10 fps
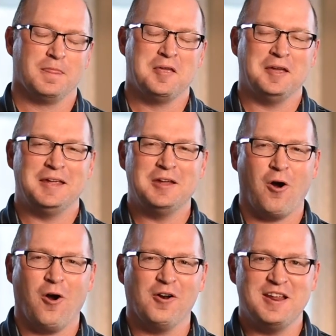He, he
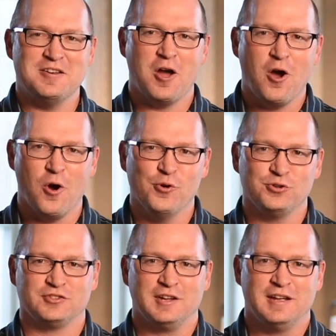already
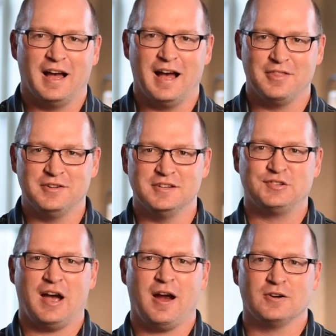knows uh, the
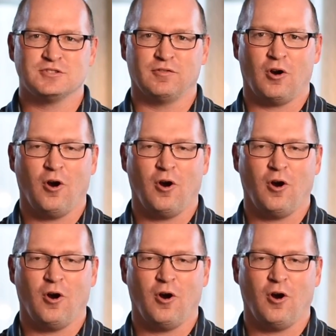desires of our